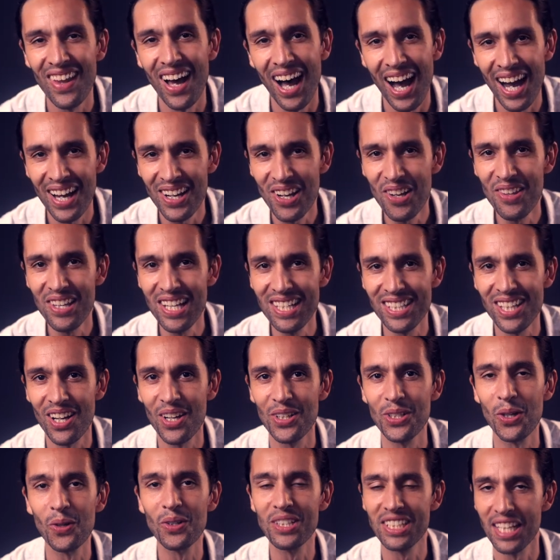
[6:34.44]
I know these
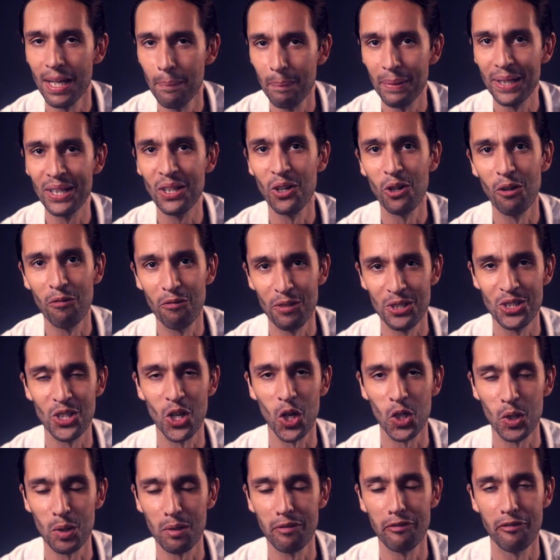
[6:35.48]
aren't your typical
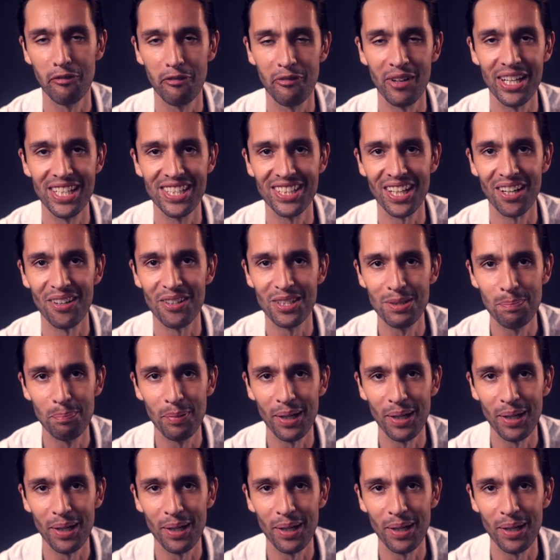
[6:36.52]
photography videos,